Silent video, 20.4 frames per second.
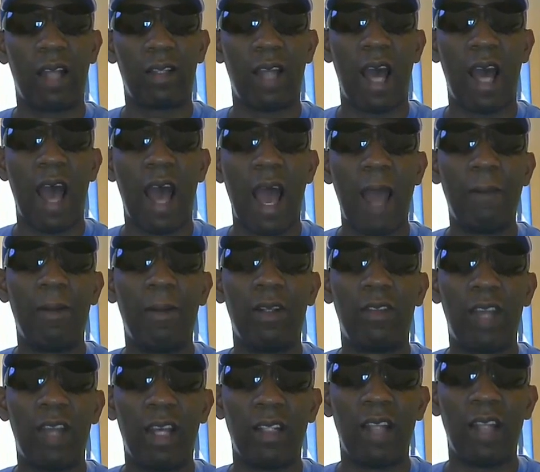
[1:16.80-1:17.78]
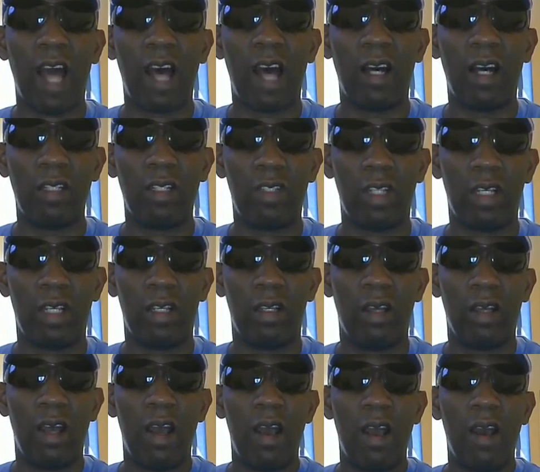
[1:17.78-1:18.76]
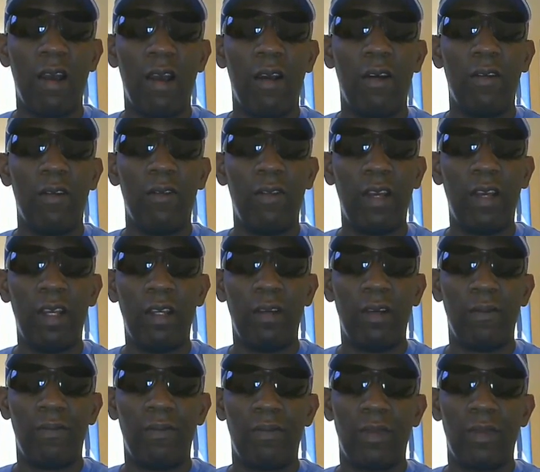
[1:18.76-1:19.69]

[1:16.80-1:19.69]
hybrid technology. The